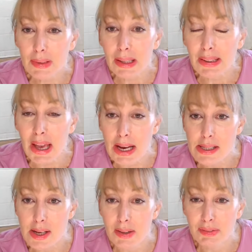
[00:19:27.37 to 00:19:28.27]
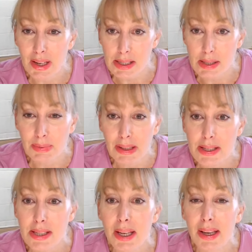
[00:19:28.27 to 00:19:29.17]
Yes, so
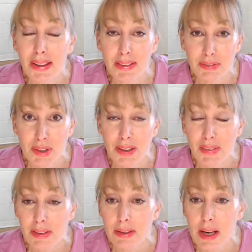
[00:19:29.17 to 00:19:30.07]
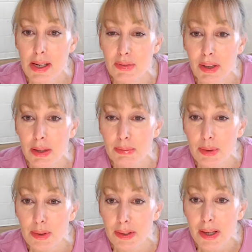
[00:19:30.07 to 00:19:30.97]
flexibility in the front of the thighs, very
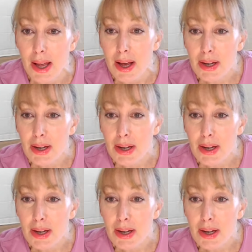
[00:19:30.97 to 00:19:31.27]
important.